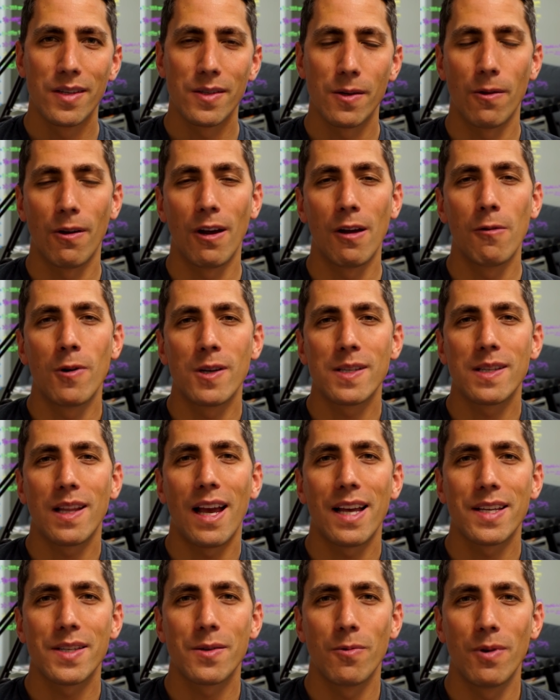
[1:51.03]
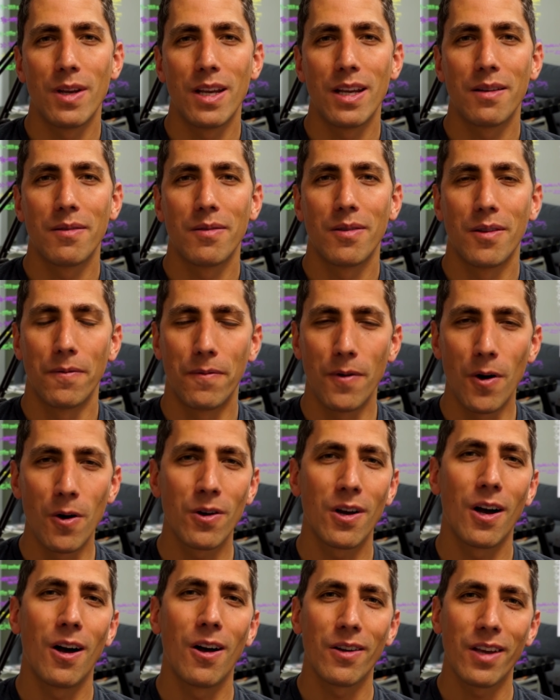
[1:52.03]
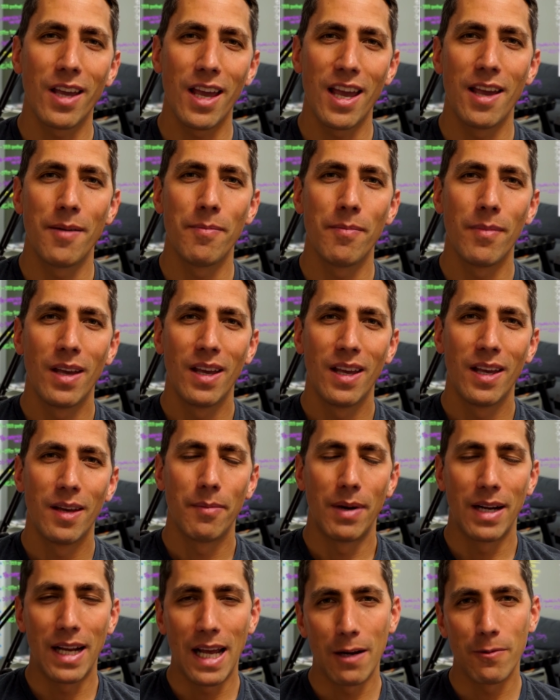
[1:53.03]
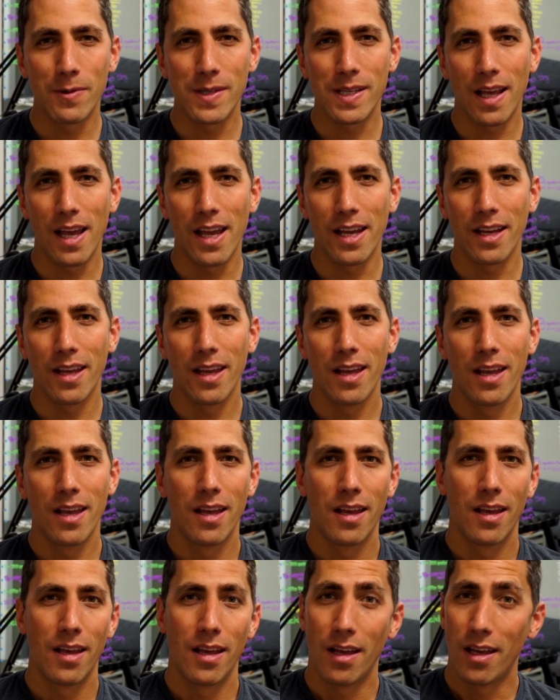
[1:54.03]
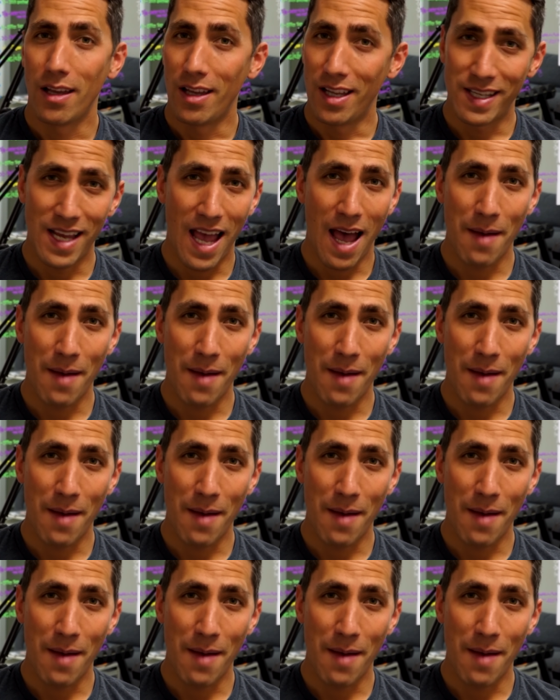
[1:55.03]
So there I was last week, the phone call came, my dad was like, it's